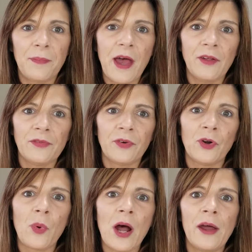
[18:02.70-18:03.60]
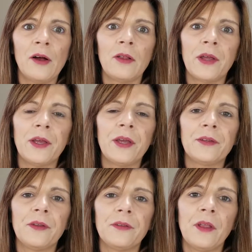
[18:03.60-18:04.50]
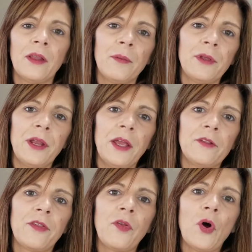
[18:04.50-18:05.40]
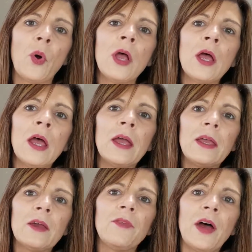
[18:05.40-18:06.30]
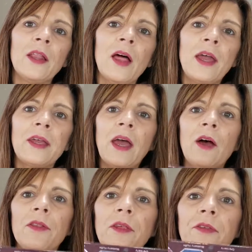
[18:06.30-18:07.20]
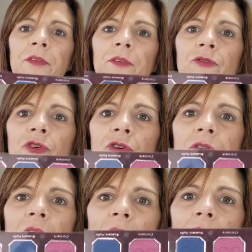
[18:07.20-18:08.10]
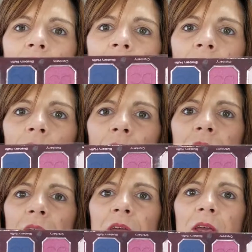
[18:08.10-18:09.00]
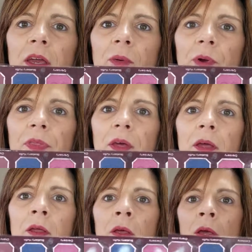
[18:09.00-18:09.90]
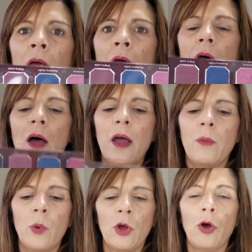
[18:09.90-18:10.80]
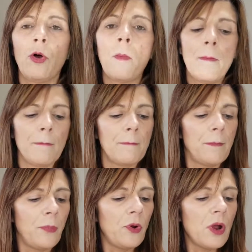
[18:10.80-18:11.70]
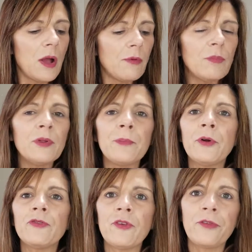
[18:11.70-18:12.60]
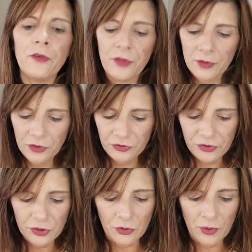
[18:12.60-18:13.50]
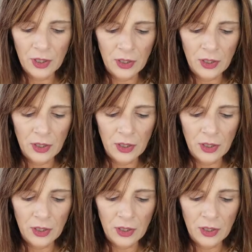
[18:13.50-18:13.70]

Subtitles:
palette for a while and the lemonade. So if I like how this turns out and the looks I can get with it, I will probably purchase those other two.